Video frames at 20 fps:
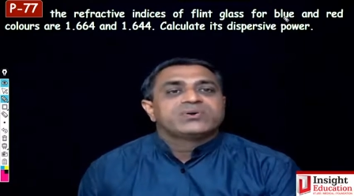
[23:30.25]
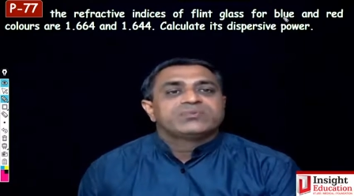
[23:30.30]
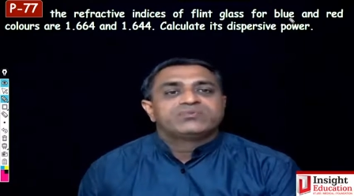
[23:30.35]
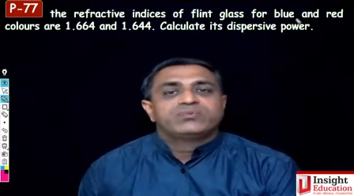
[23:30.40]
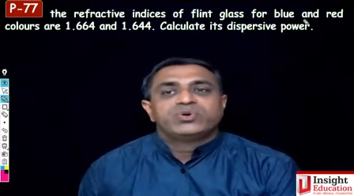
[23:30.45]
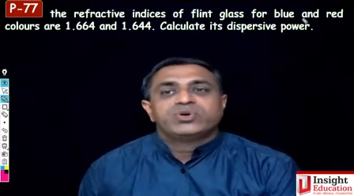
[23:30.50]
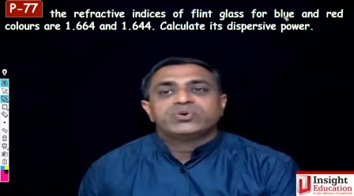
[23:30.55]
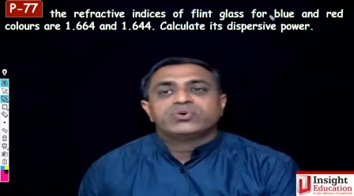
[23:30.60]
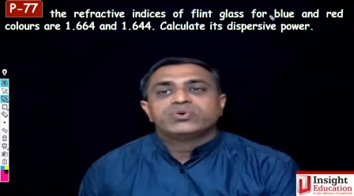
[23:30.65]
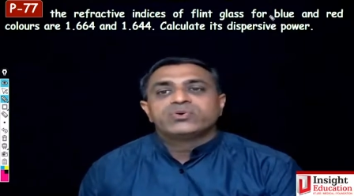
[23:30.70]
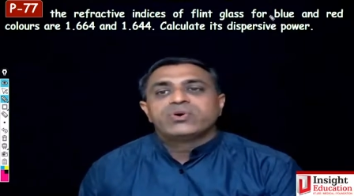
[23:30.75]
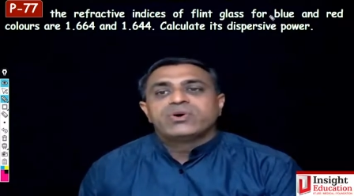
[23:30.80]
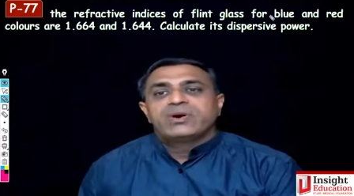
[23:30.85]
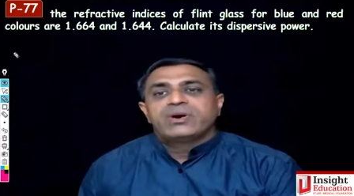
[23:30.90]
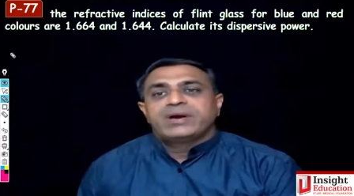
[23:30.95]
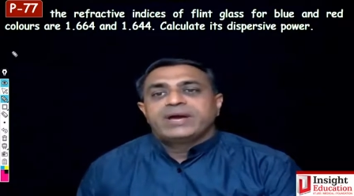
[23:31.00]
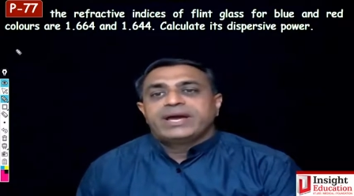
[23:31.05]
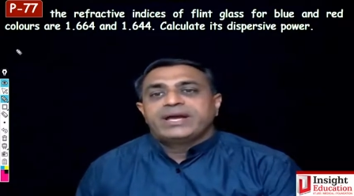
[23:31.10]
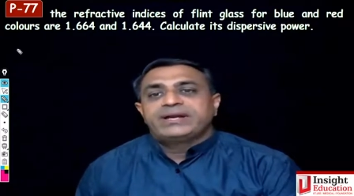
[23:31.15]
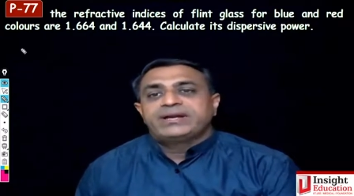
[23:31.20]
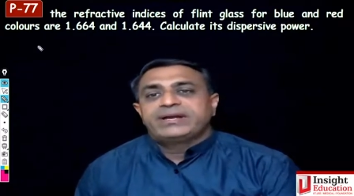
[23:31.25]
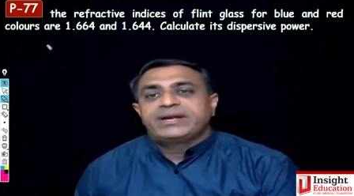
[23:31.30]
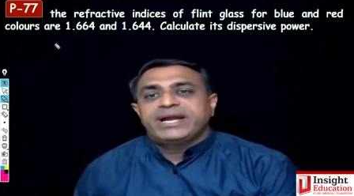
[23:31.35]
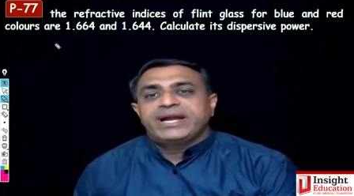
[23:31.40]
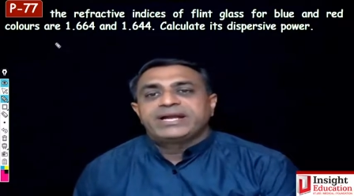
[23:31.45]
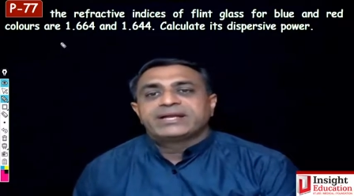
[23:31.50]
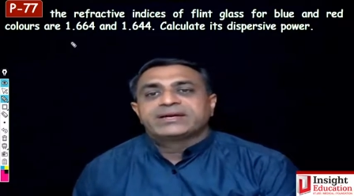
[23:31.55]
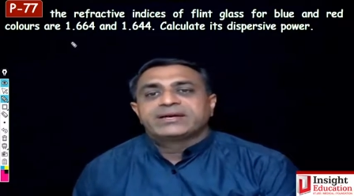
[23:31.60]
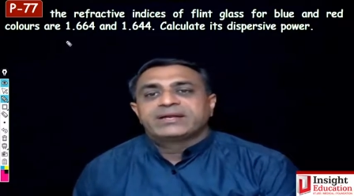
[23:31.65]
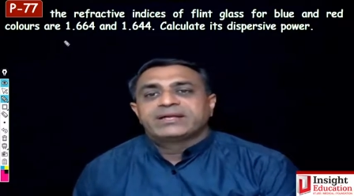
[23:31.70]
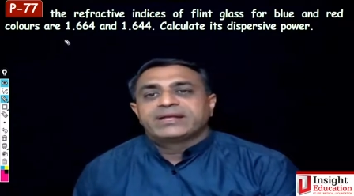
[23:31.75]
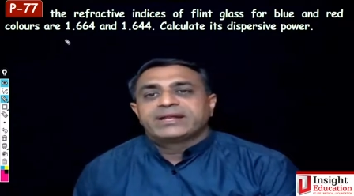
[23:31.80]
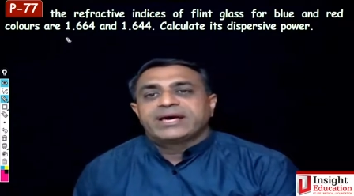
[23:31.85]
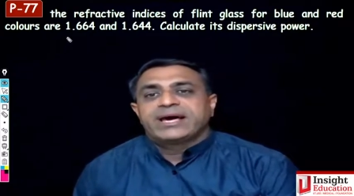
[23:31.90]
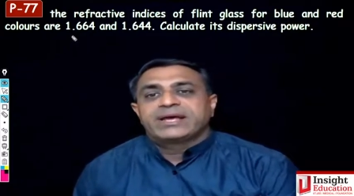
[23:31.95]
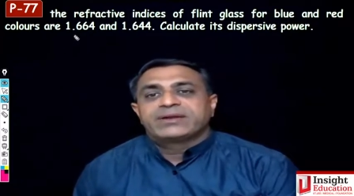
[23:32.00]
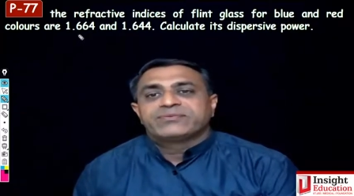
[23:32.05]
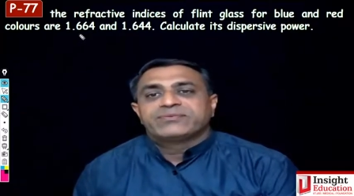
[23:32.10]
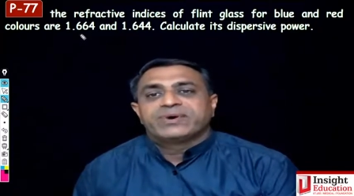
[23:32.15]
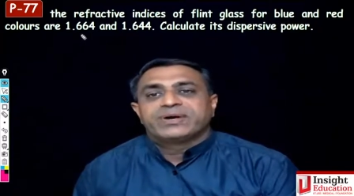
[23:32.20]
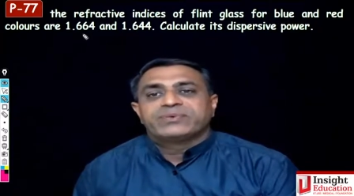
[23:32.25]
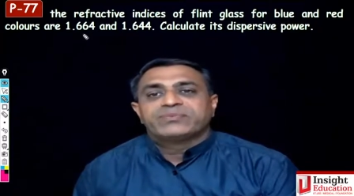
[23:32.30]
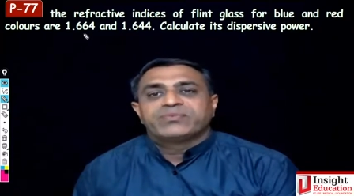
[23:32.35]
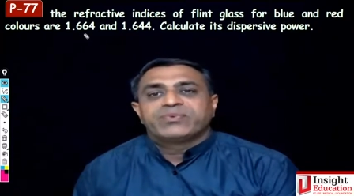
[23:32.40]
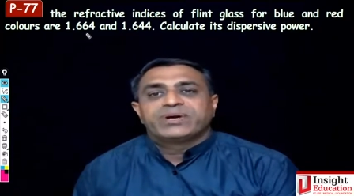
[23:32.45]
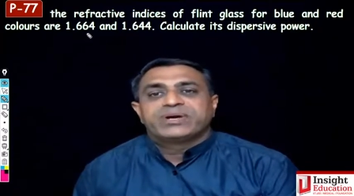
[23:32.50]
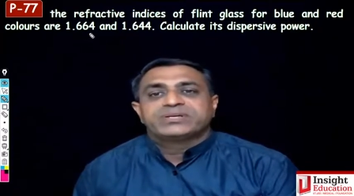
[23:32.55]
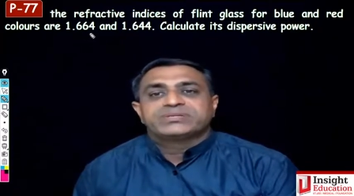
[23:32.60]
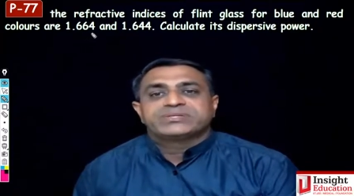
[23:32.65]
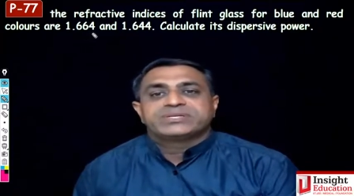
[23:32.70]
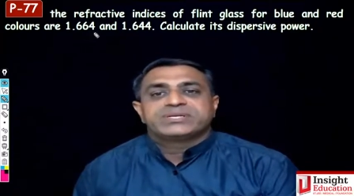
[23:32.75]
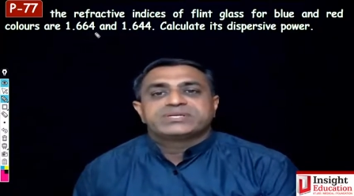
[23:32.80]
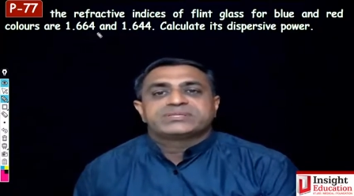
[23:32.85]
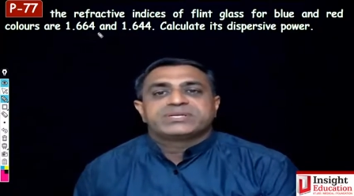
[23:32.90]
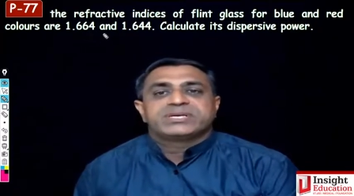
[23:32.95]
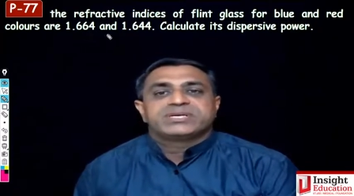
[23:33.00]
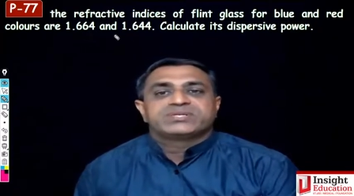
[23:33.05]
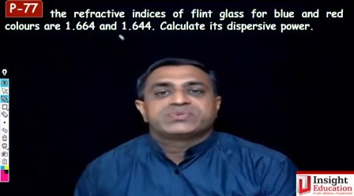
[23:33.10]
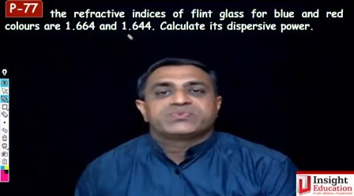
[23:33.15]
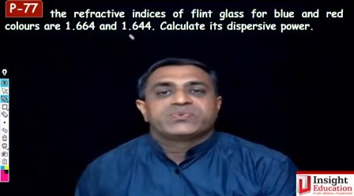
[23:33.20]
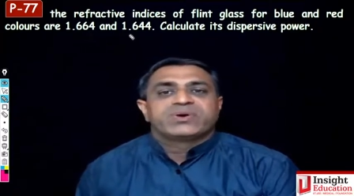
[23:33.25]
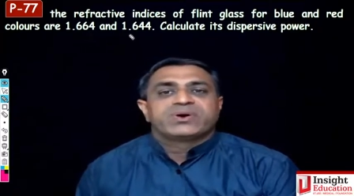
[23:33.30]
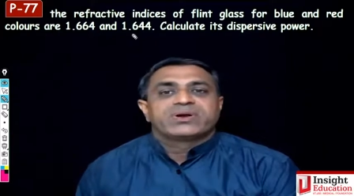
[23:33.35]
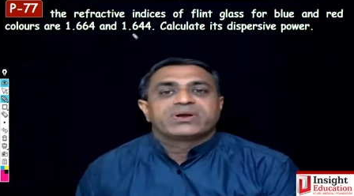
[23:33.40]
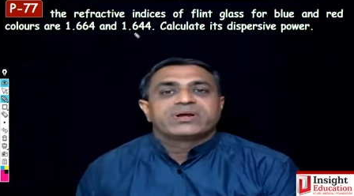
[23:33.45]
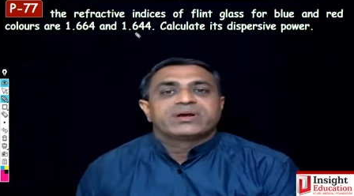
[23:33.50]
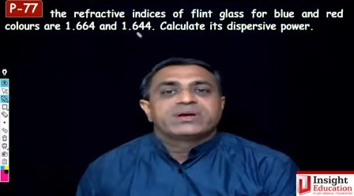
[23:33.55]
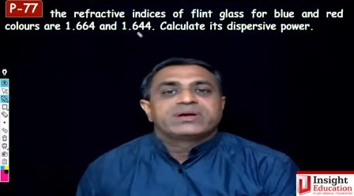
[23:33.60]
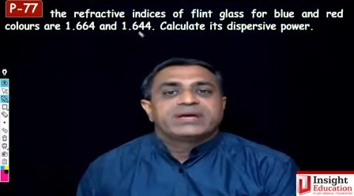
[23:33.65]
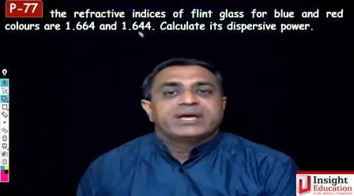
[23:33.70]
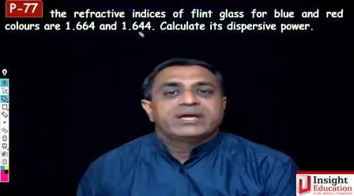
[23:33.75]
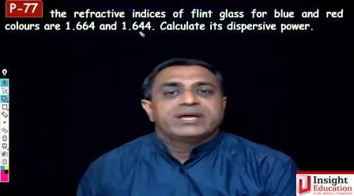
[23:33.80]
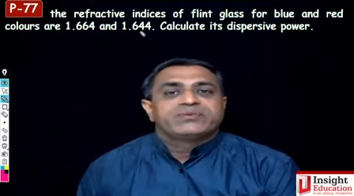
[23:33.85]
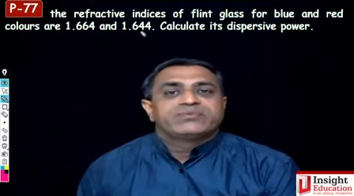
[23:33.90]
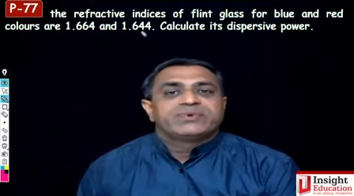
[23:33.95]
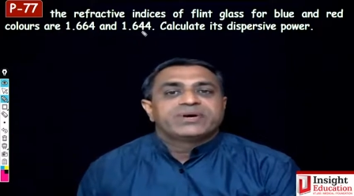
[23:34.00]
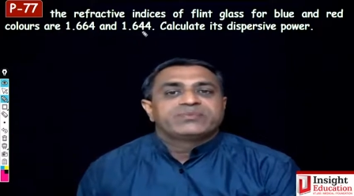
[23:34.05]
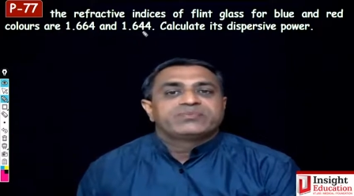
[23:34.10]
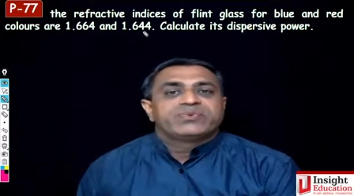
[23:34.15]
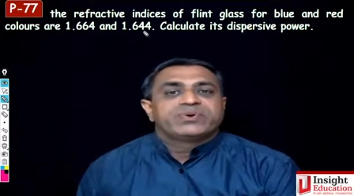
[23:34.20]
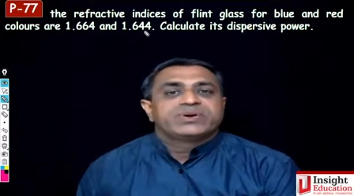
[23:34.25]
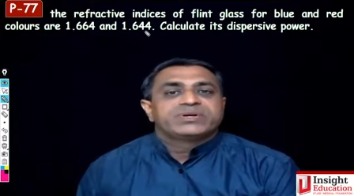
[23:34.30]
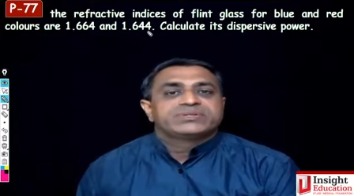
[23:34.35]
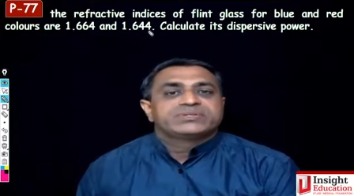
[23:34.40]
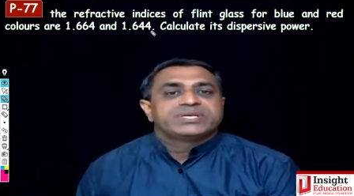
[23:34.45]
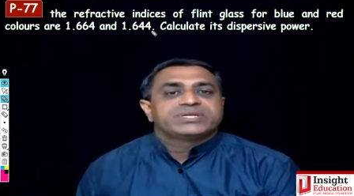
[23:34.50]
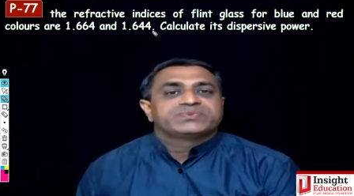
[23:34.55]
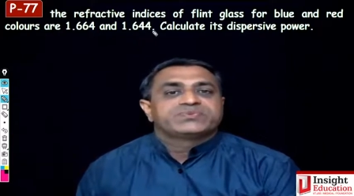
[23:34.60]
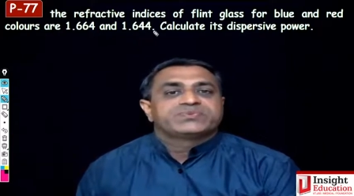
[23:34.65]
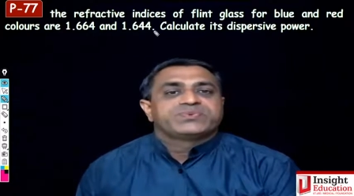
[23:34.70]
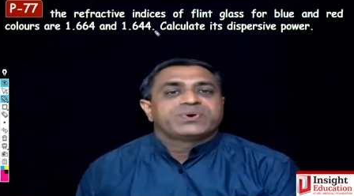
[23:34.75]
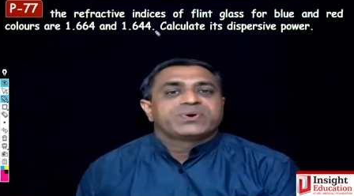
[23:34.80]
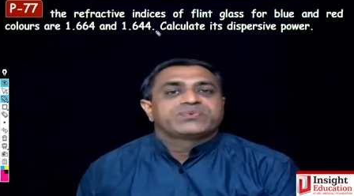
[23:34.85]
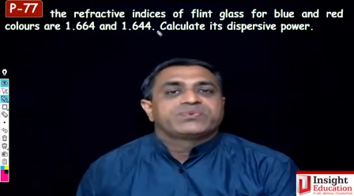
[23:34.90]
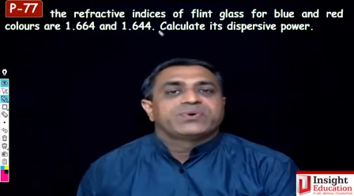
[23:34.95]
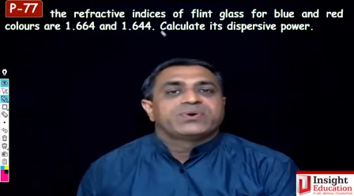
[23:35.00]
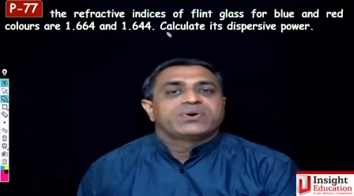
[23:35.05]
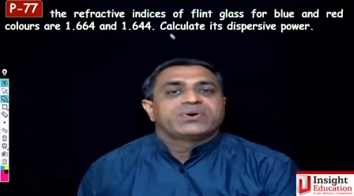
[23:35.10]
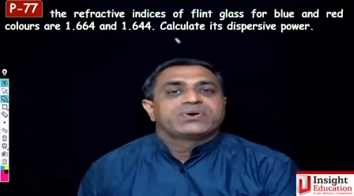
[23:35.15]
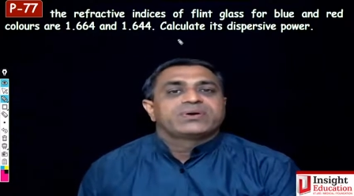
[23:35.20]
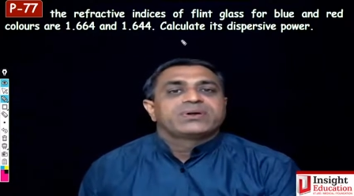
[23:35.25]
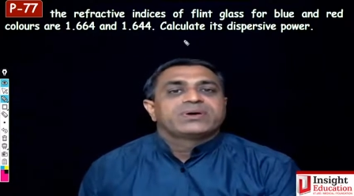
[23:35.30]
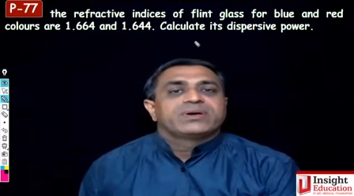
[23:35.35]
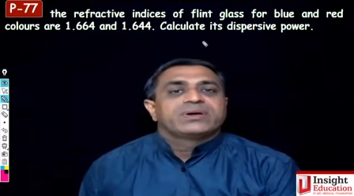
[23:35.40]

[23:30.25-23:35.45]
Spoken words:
blue and red color are 1.664 and 1.644.